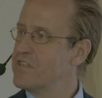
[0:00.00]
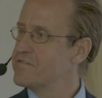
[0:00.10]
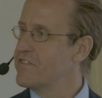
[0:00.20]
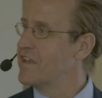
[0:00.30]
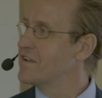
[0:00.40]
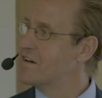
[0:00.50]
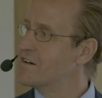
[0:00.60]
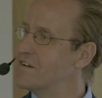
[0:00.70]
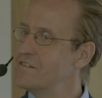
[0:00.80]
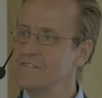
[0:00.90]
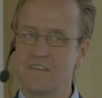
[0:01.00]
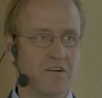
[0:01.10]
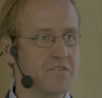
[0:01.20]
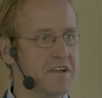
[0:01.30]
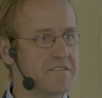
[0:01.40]
this in the AR,
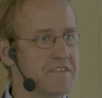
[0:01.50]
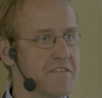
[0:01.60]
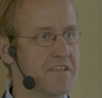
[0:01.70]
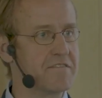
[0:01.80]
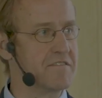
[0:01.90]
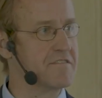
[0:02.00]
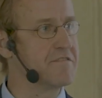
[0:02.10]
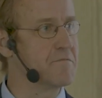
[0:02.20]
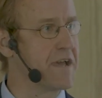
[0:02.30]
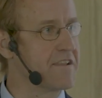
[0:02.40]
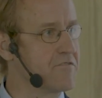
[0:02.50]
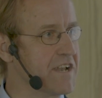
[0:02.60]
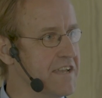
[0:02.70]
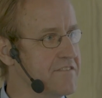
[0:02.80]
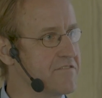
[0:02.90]
and said there's a systematic
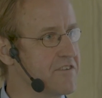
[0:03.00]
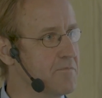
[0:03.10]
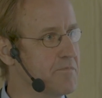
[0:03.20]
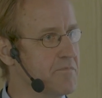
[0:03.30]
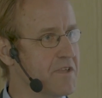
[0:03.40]
relationship,